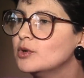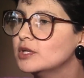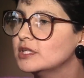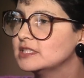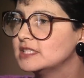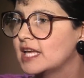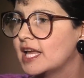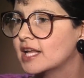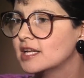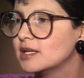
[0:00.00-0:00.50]
put
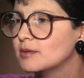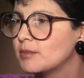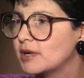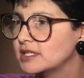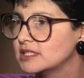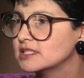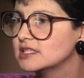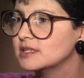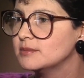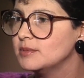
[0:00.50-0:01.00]
his hand in my
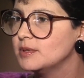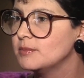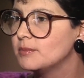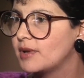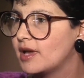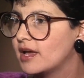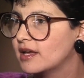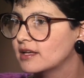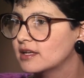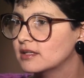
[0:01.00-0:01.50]
sleeping
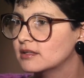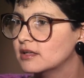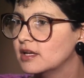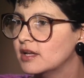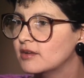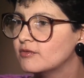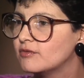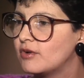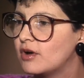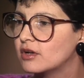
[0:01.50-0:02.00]
bag
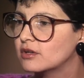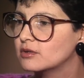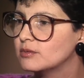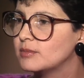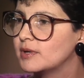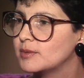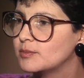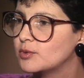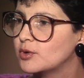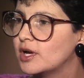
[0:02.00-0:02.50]
and fondled
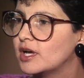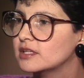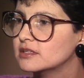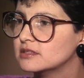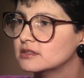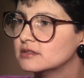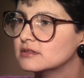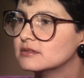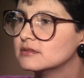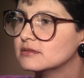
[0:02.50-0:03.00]
my
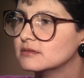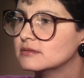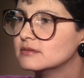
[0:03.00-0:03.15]
breasts.